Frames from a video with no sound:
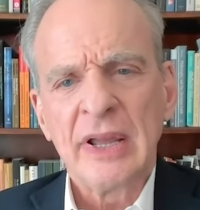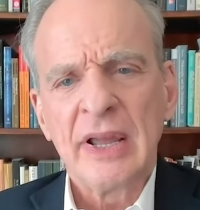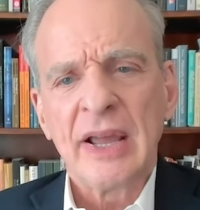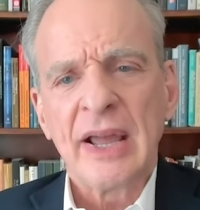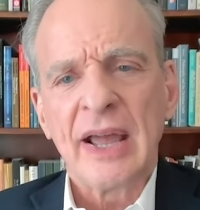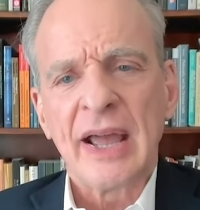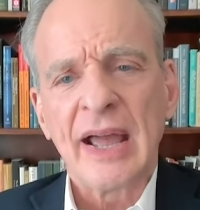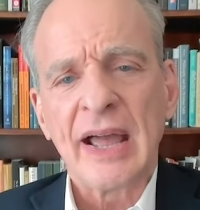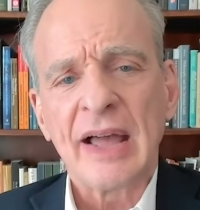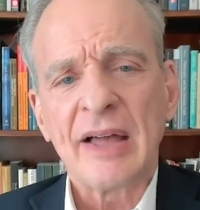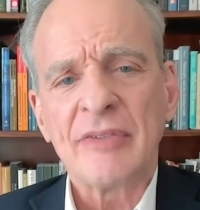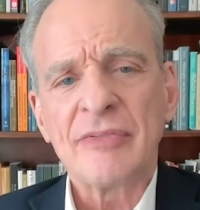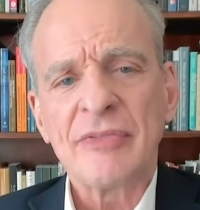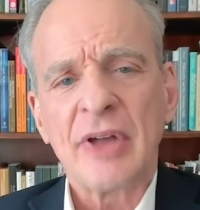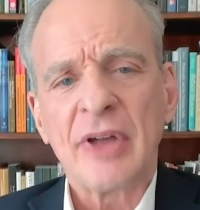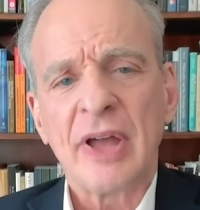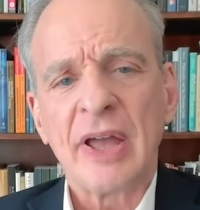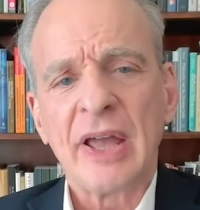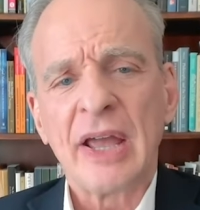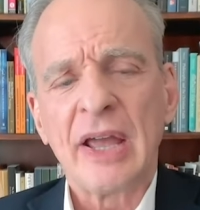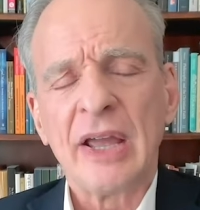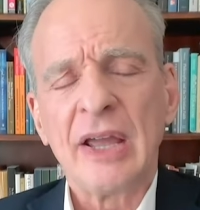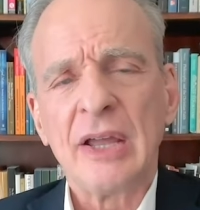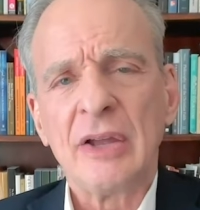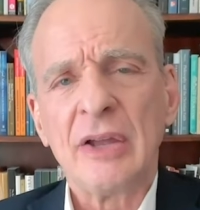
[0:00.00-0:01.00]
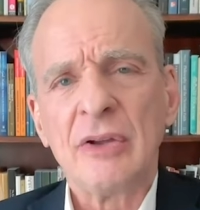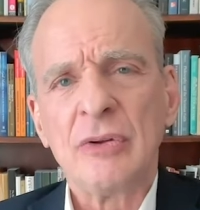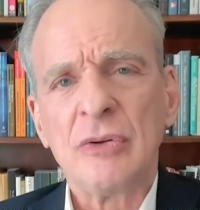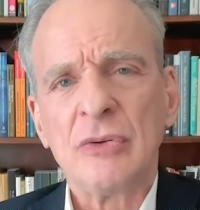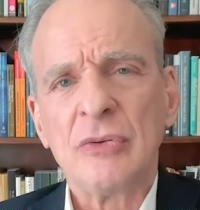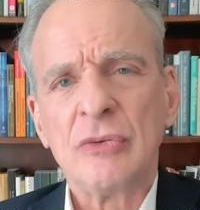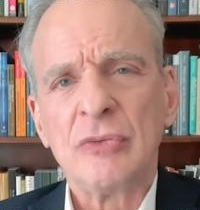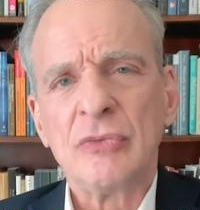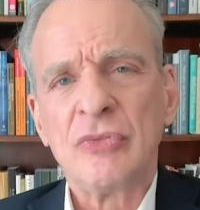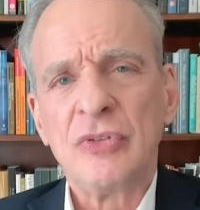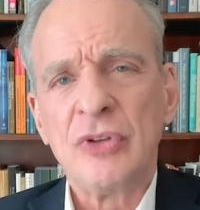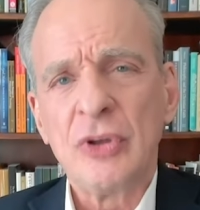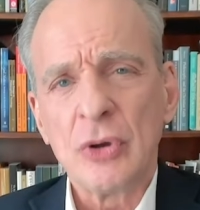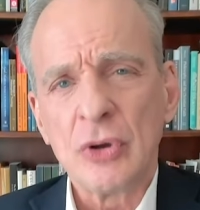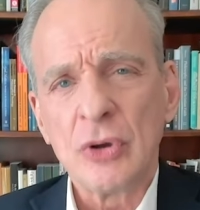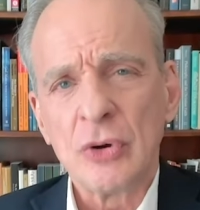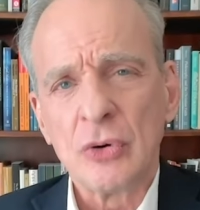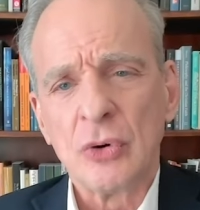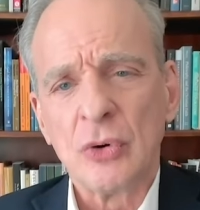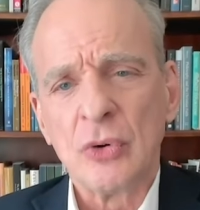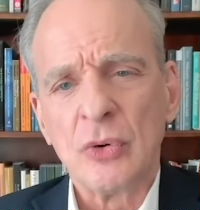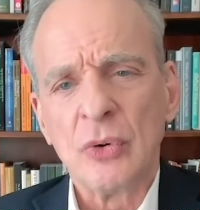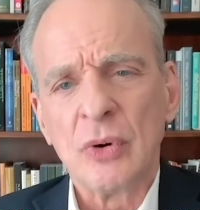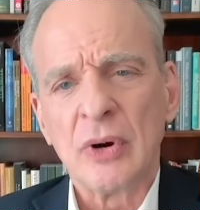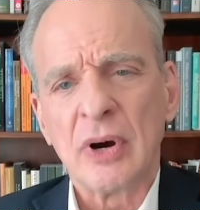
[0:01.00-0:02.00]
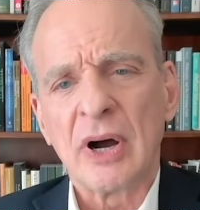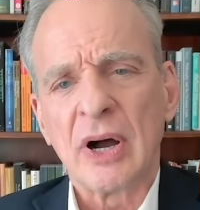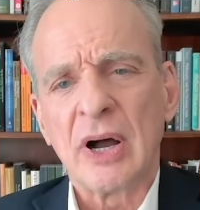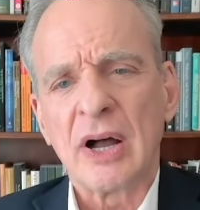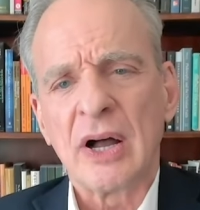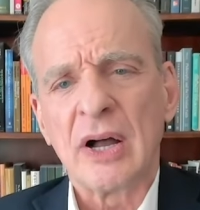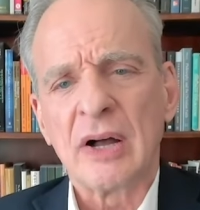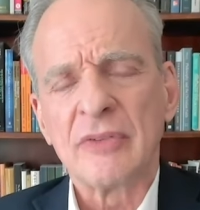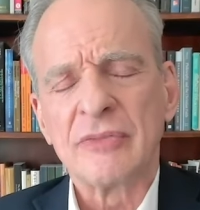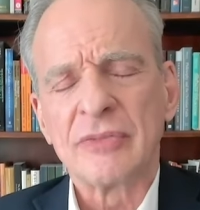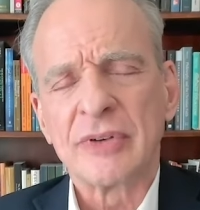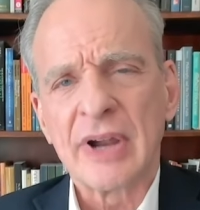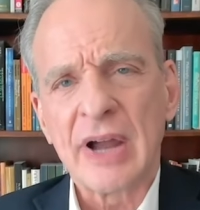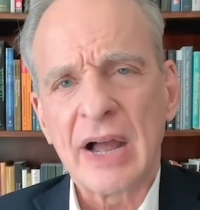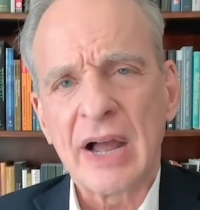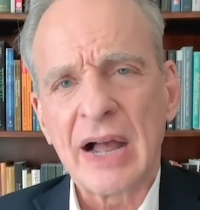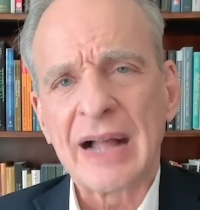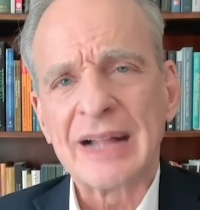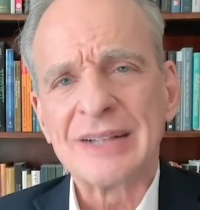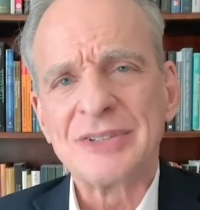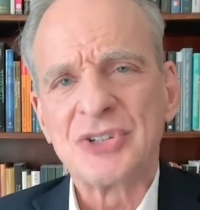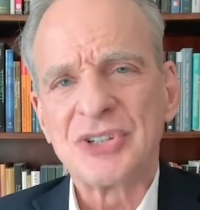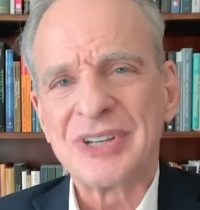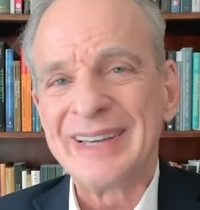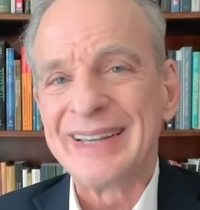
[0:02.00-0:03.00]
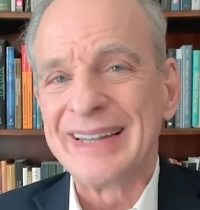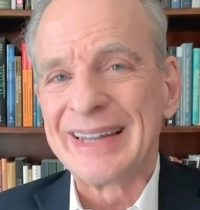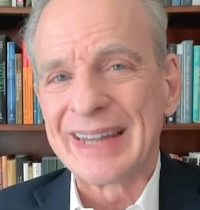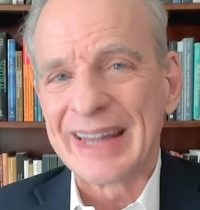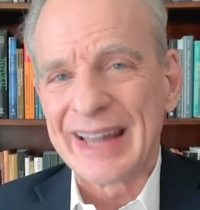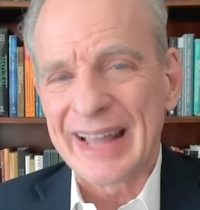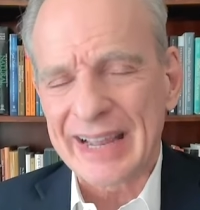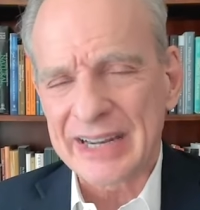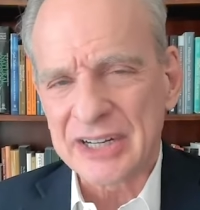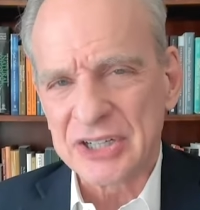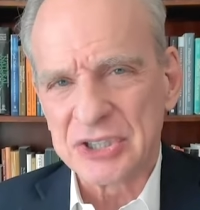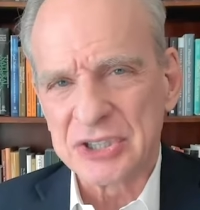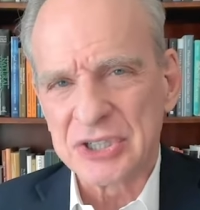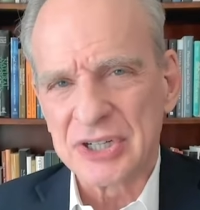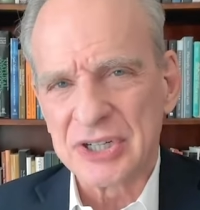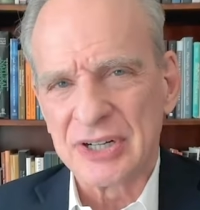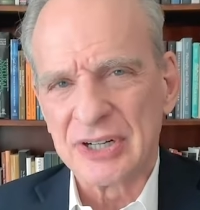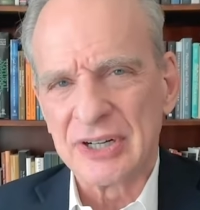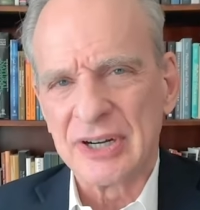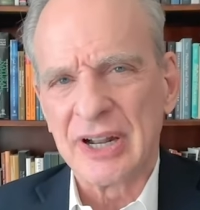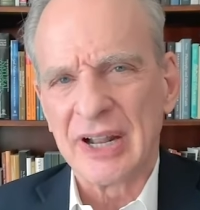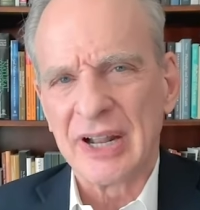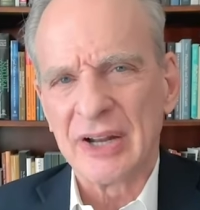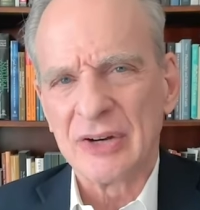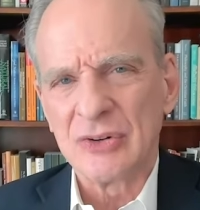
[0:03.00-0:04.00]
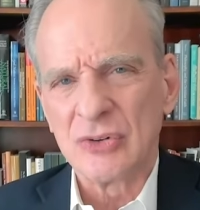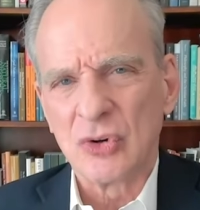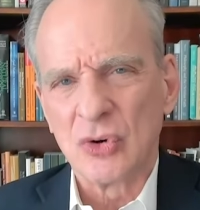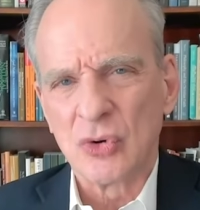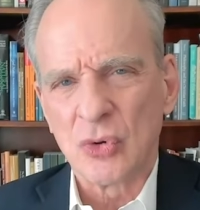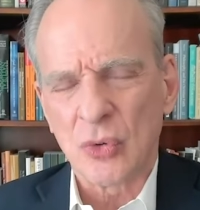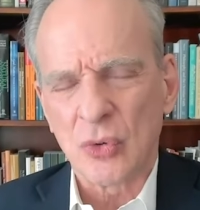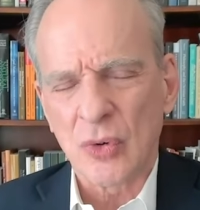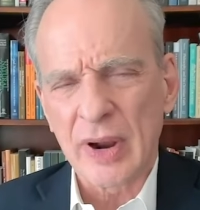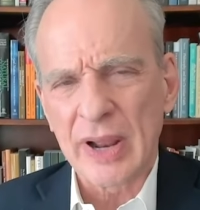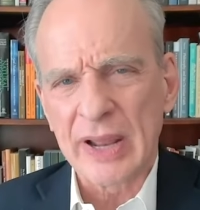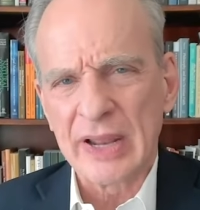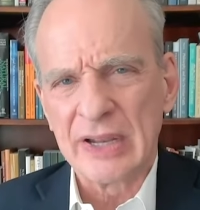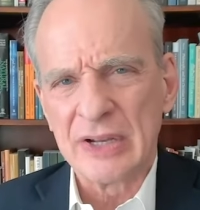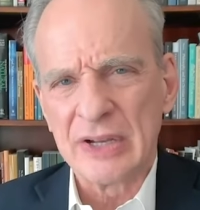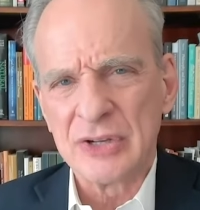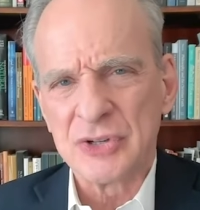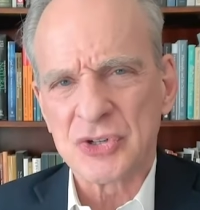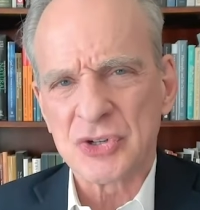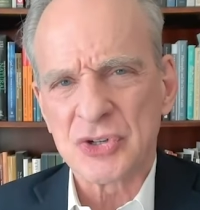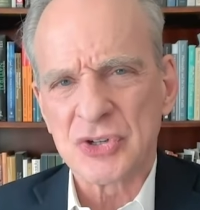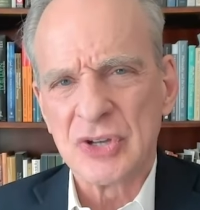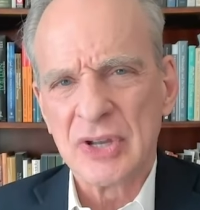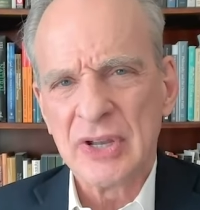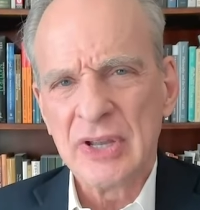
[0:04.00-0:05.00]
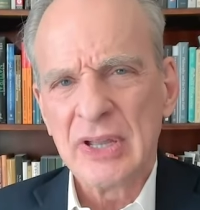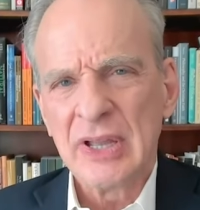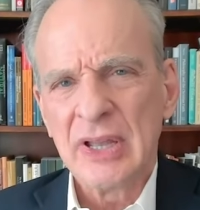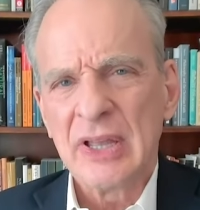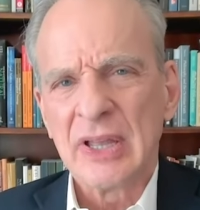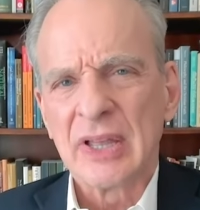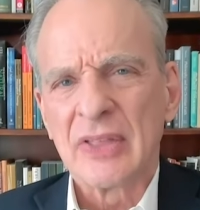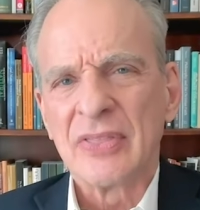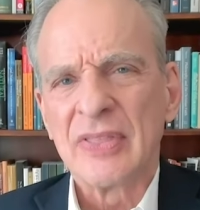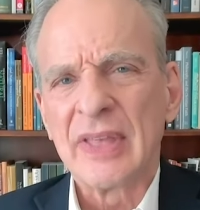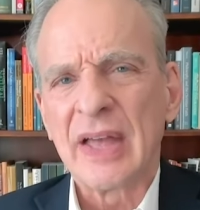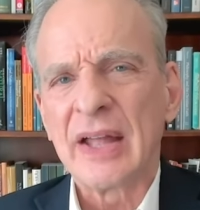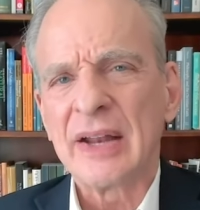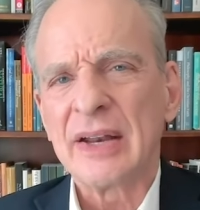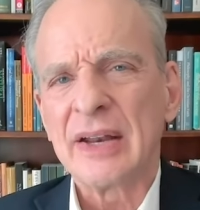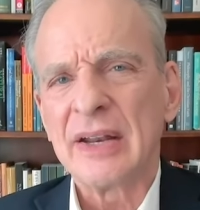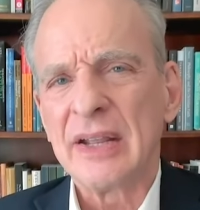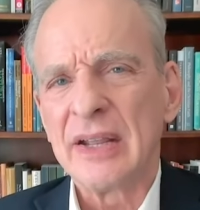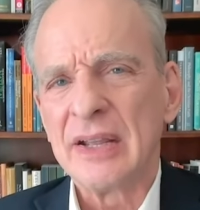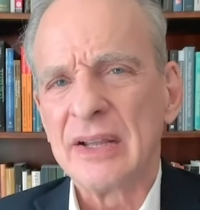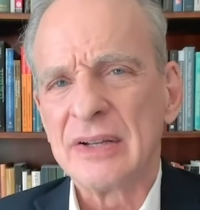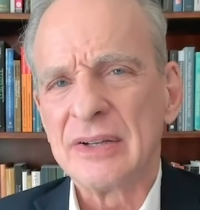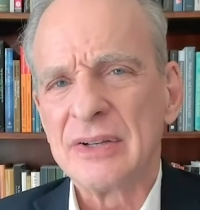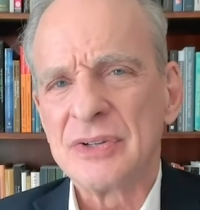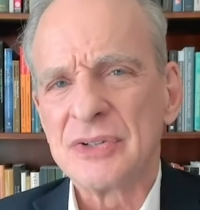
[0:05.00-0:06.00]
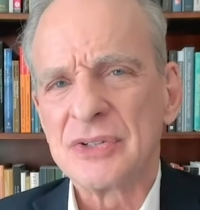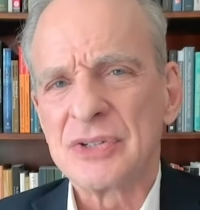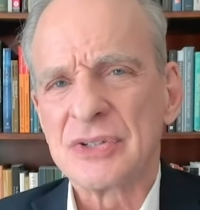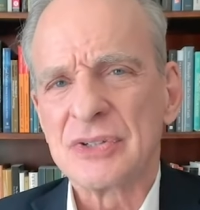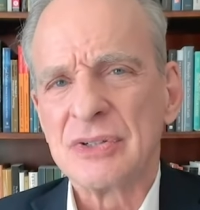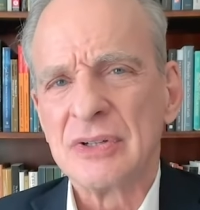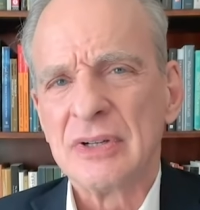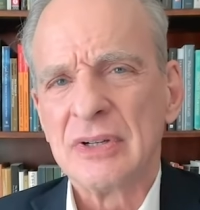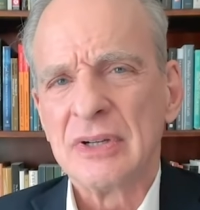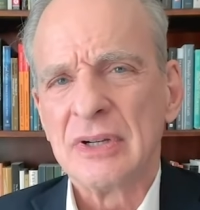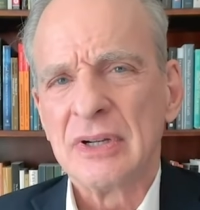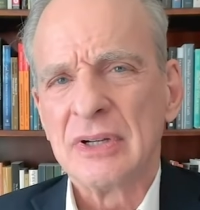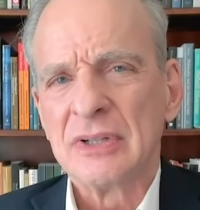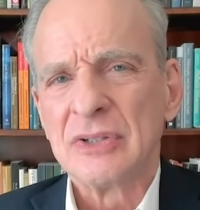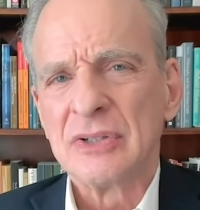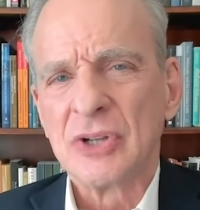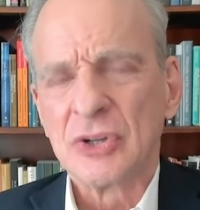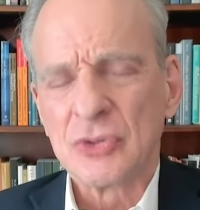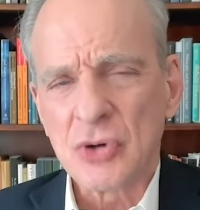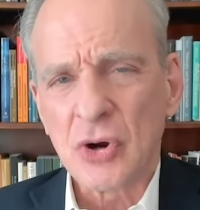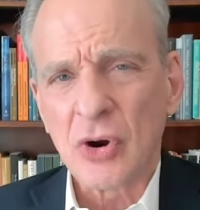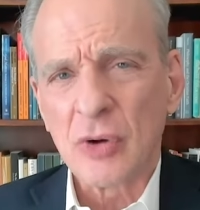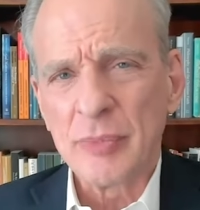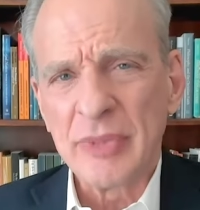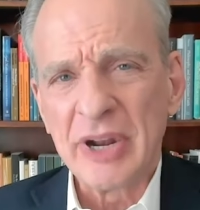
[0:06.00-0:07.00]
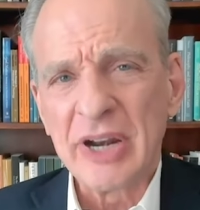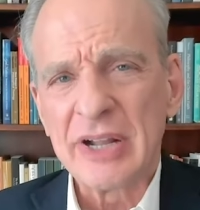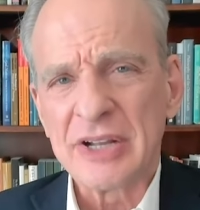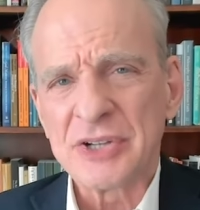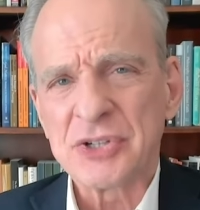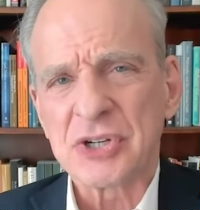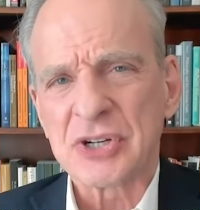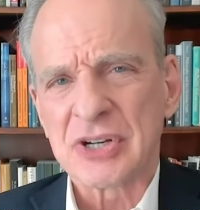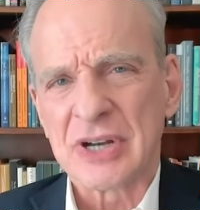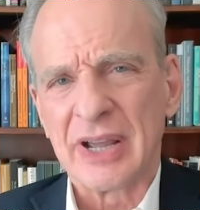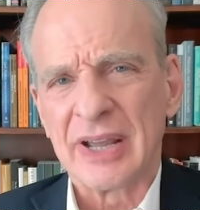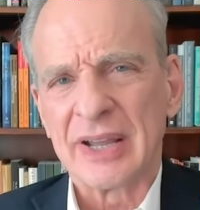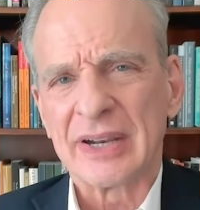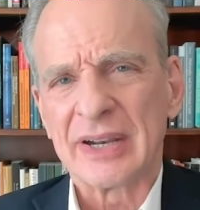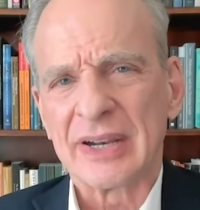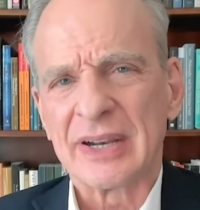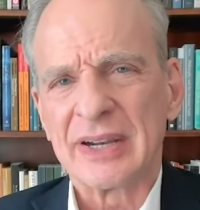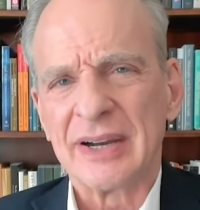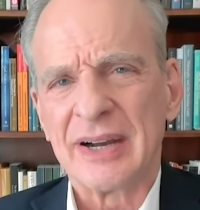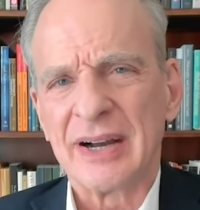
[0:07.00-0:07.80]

have a view of God's election and grace that is deterministic.